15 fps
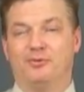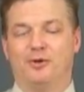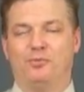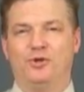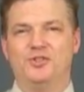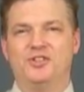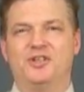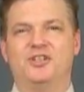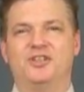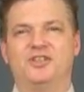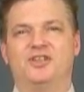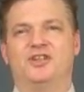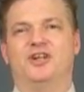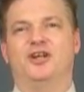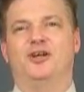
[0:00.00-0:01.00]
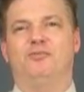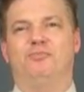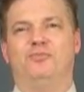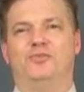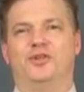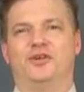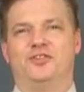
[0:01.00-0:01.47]
But most of the
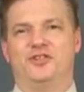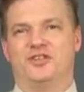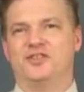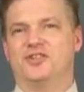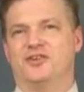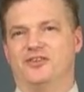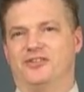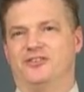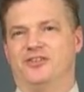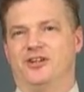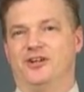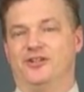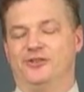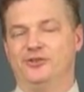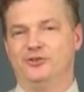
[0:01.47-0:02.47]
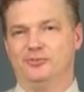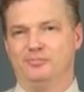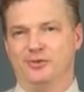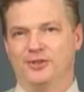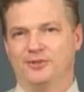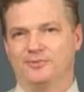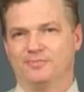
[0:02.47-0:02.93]
time, they're just called a
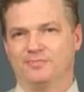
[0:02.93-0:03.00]
loop.